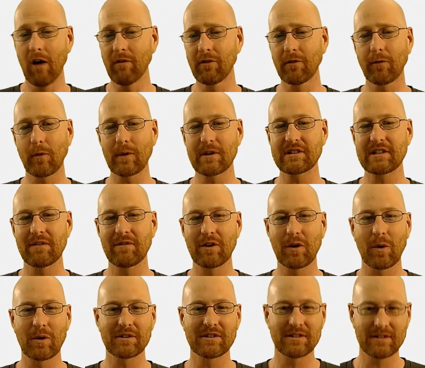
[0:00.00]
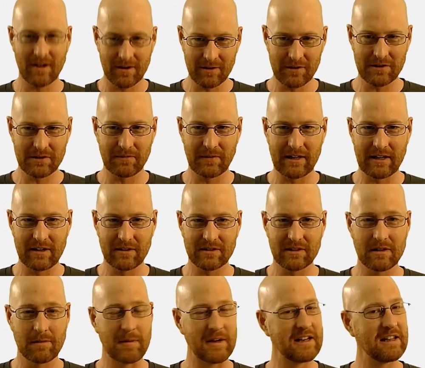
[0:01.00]
over forty-seven courses, hundreds of videos,
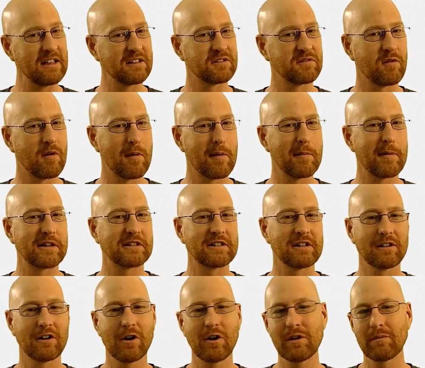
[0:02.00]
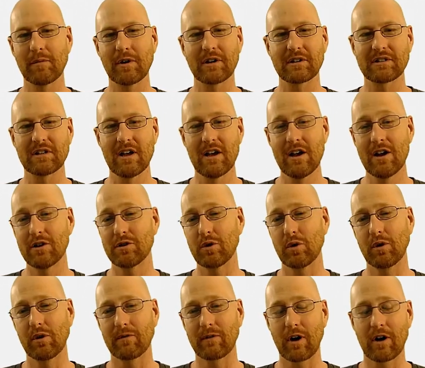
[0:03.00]
and the P D Fs of all my best-selling coding books.
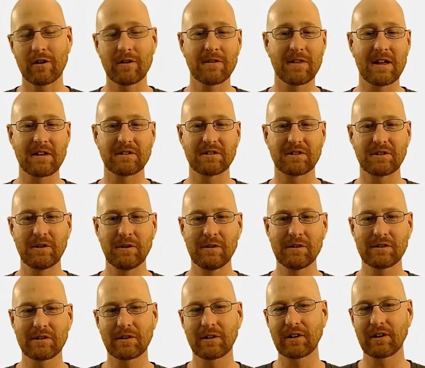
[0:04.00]
Join over one hundred thousand students